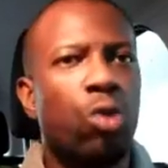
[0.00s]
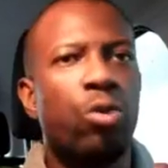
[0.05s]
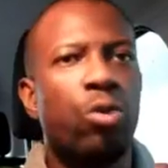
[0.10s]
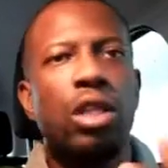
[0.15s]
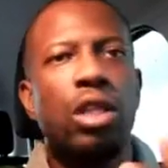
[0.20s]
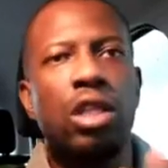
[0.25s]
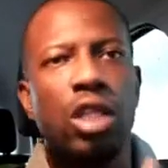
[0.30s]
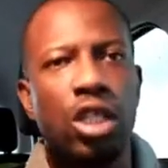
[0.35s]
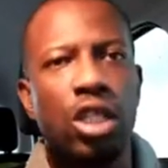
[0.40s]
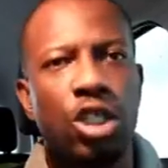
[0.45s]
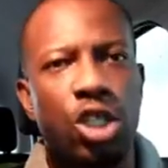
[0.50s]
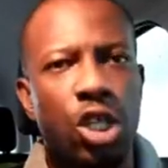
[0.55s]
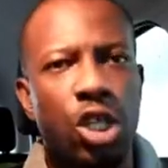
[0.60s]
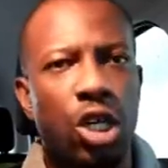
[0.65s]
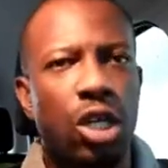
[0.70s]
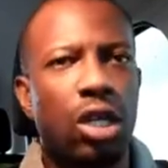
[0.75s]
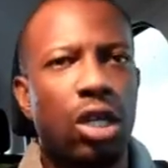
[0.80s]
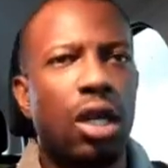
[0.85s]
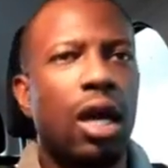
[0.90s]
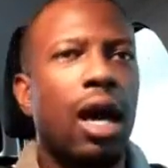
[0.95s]

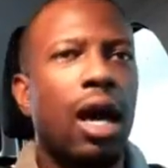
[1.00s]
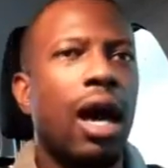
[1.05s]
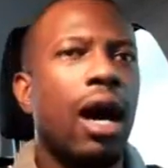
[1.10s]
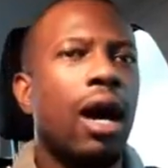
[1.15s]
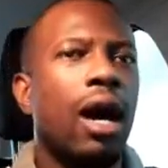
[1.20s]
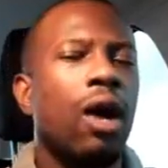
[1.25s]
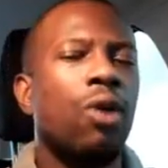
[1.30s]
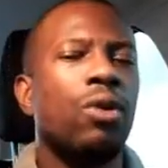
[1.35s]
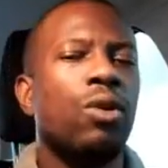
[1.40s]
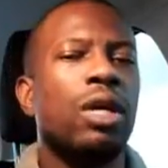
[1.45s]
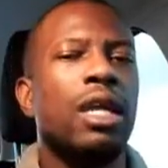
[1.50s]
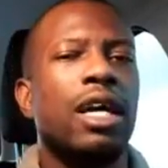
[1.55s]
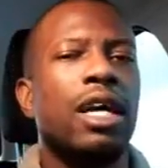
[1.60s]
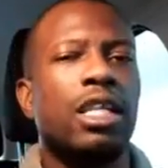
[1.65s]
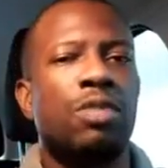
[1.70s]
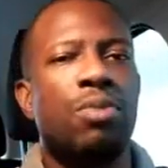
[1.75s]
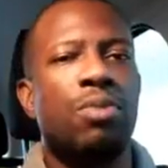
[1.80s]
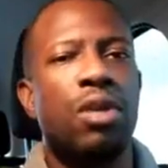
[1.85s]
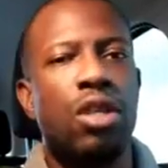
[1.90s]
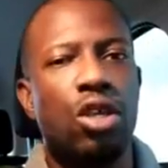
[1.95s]
religion, how it has
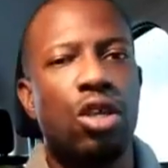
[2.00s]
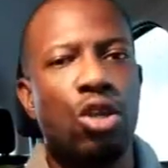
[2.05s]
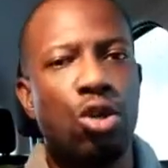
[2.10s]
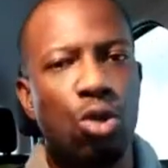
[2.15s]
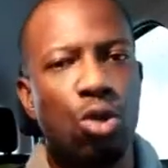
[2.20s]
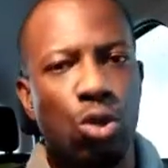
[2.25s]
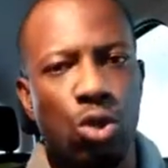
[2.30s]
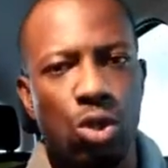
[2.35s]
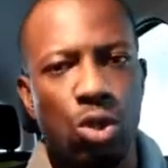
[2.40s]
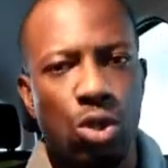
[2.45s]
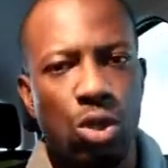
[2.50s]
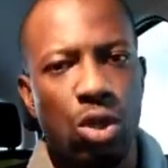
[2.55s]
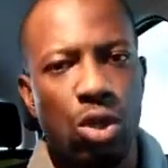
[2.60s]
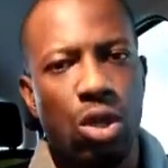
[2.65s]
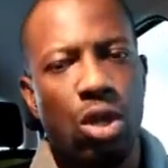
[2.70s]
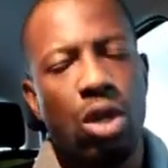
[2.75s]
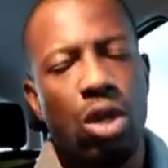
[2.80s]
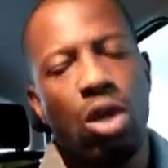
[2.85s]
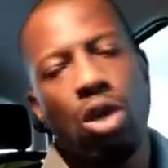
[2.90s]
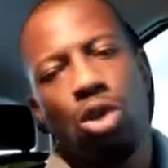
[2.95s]
been used
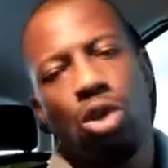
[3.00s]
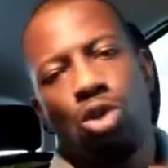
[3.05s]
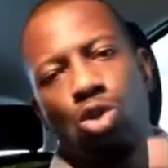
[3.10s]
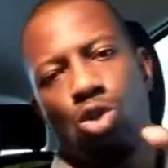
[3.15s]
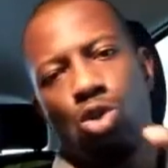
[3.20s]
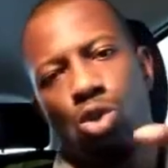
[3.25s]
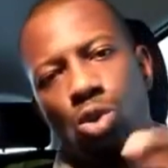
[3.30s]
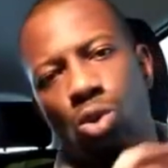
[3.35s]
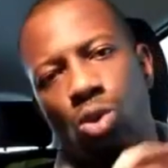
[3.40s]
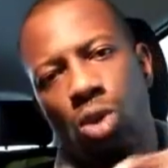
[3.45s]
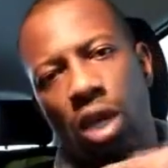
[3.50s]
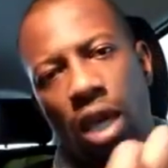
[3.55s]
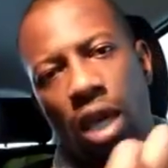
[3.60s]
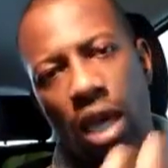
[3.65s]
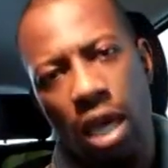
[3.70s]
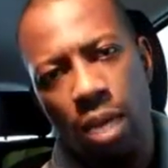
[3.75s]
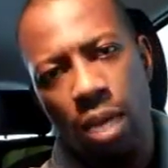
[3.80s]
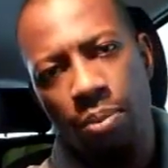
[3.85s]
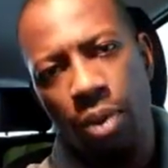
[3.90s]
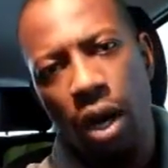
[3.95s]
to
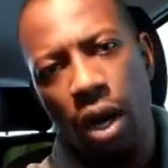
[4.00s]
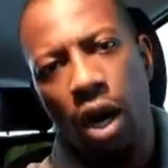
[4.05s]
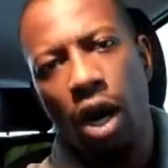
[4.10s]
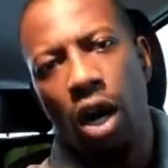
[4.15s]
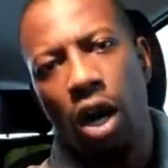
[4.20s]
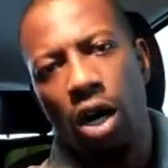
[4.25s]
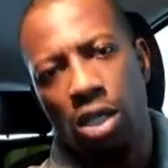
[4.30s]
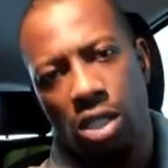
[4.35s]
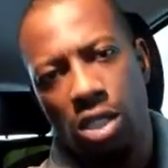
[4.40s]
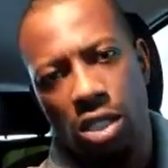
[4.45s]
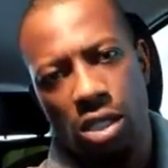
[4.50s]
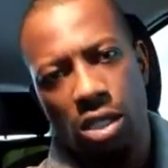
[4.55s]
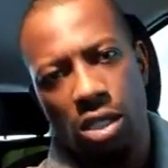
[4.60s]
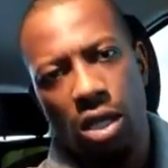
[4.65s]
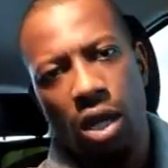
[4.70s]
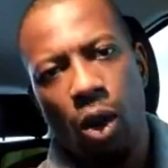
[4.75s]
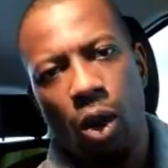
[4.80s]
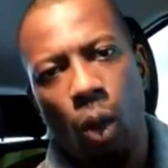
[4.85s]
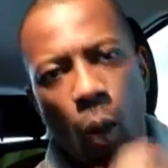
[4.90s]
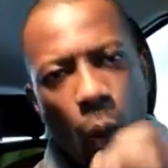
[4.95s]
keep us
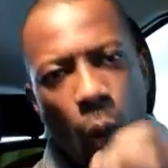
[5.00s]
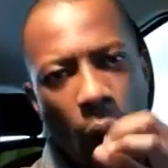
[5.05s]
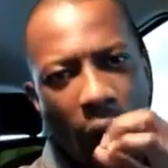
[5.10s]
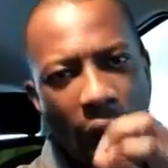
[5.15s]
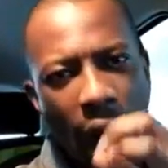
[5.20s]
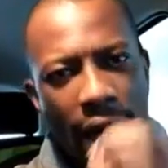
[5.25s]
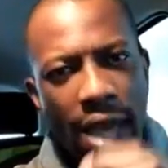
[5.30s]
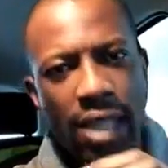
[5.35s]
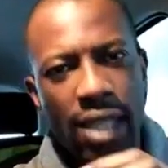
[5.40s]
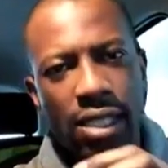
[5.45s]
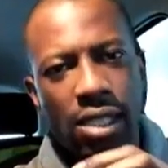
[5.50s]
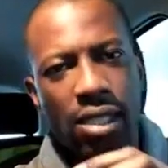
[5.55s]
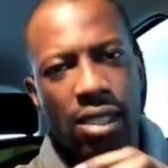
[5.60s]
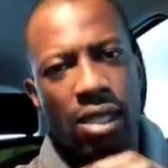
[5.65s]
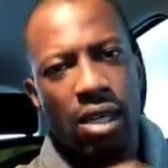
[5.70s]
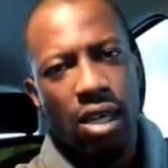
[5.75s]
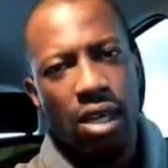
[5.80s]
quiet,